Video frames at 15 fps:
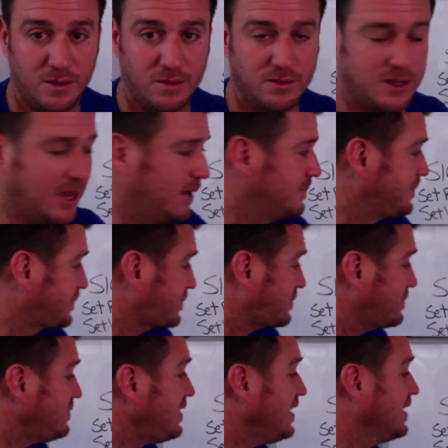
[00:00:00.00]
okay?
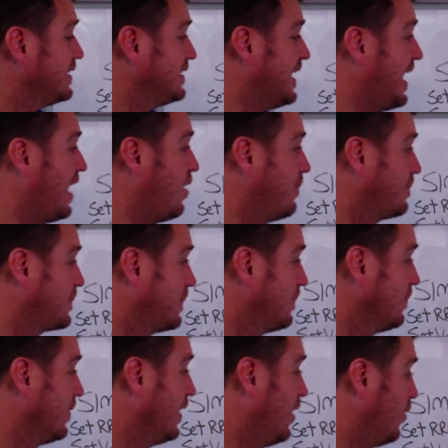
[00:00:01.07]
Now,
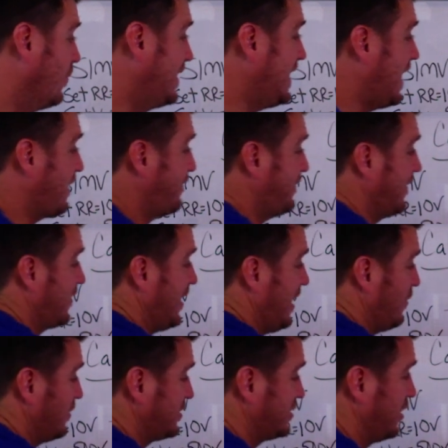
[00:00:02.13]
we got to figure
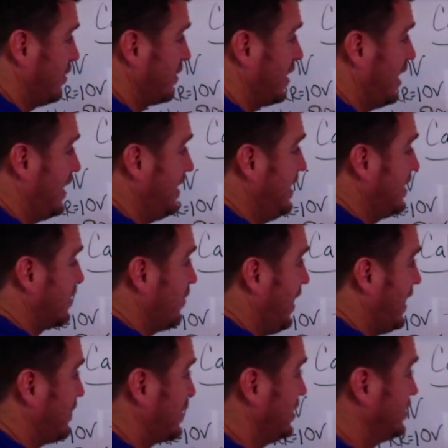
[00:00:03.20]
out what's going on here,
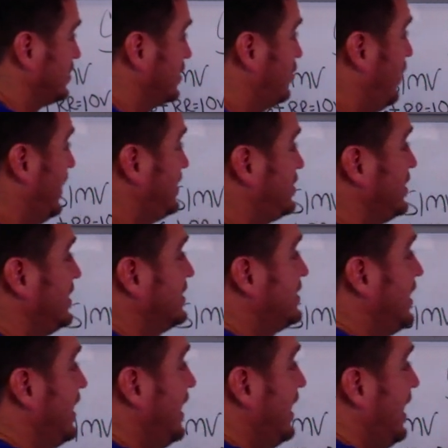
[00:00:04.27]
right? Because the question
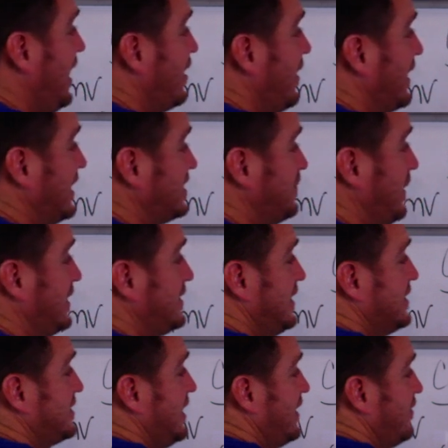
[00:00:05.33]
is, how do I get
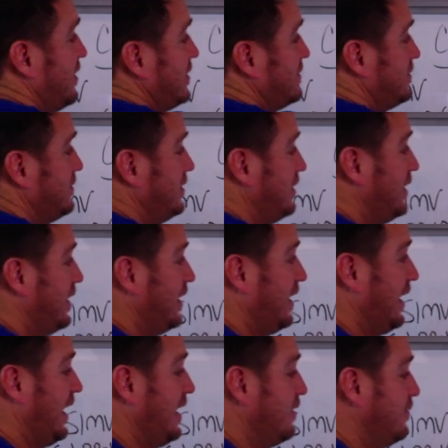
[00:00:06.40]
spontaneous tidal
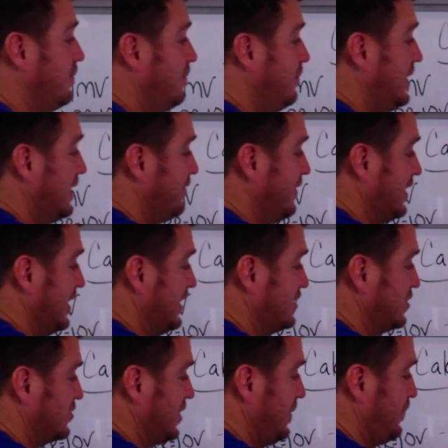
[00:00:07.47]
and minute
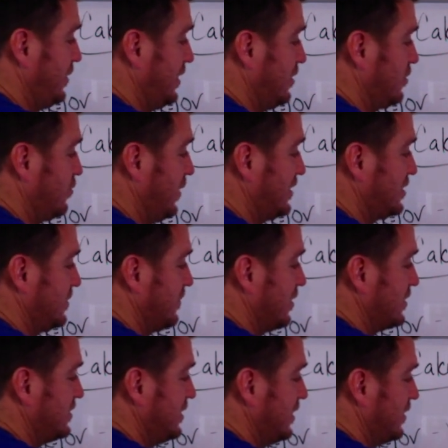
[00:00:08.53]
ventilation? So I'm putting little question
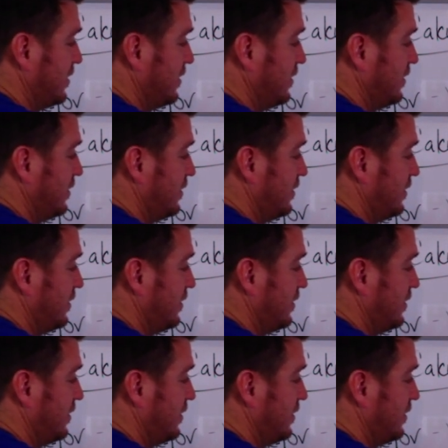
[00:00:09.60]
marks here.